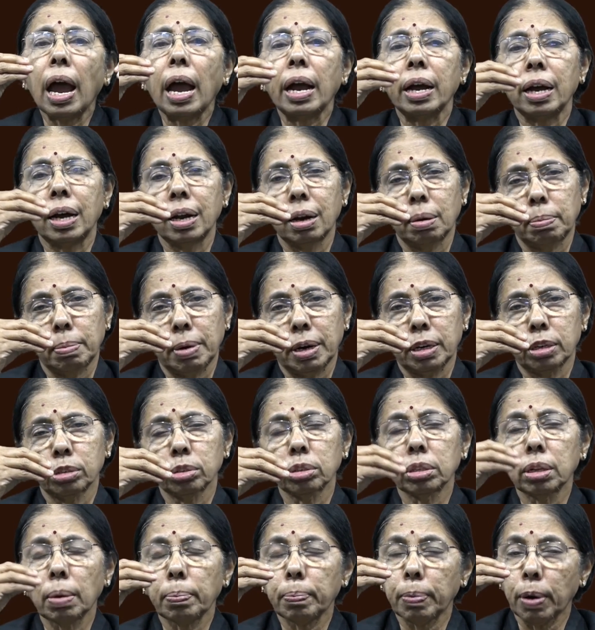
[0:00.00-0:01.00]
Agreement.
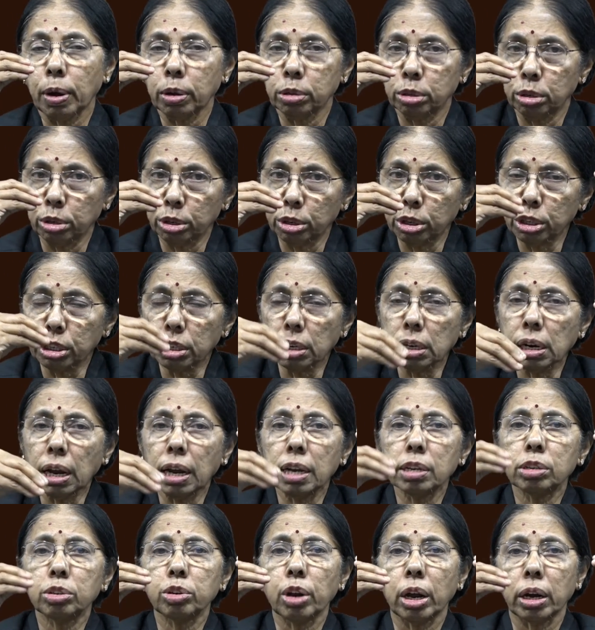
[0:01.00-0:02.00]
So the prosecution
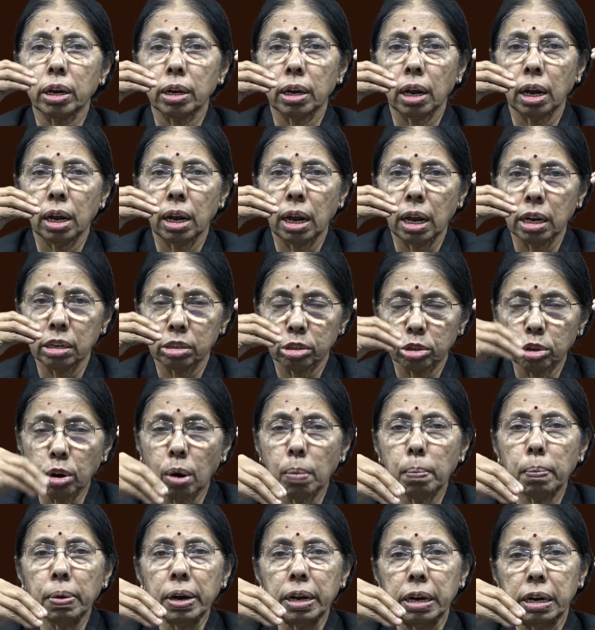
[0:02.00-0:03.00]
has to
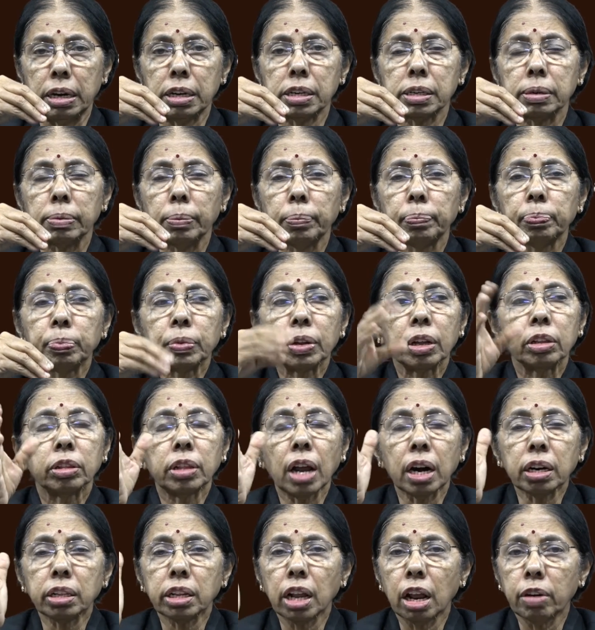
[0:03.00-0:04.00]
establish
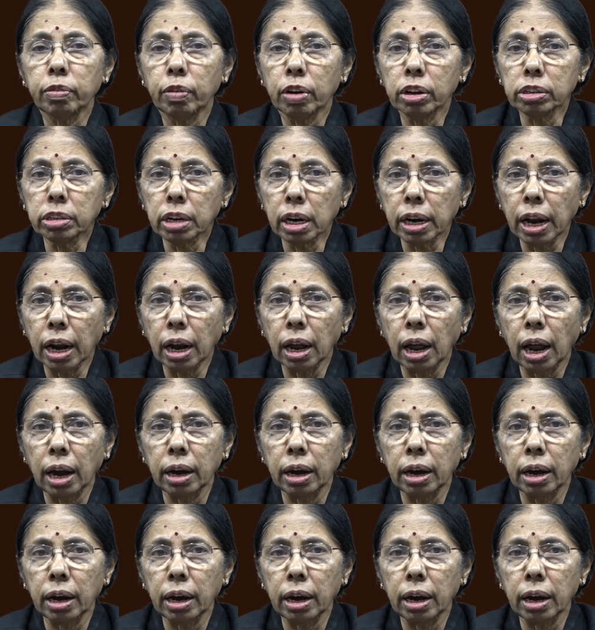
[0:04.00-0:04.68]
that there was an